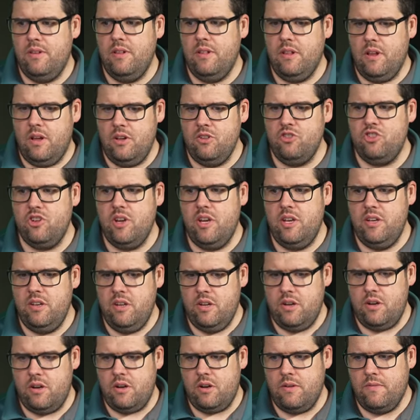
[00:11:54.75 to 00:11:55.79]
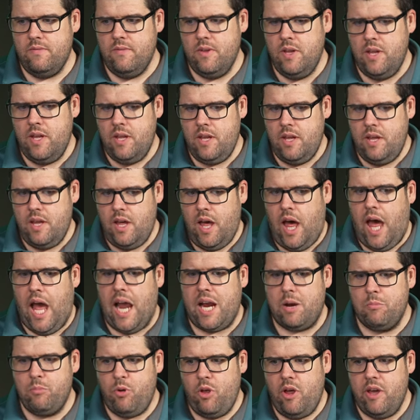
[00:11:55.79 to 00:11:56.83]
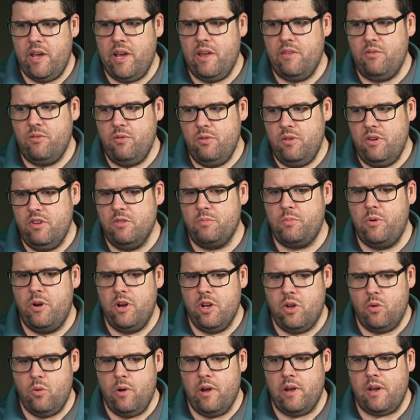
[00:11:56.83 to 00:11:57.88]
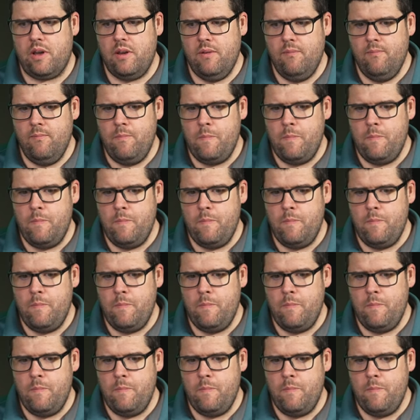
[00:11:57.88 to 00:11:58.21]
lunch, and dinner, I can probably get through these pretty quick.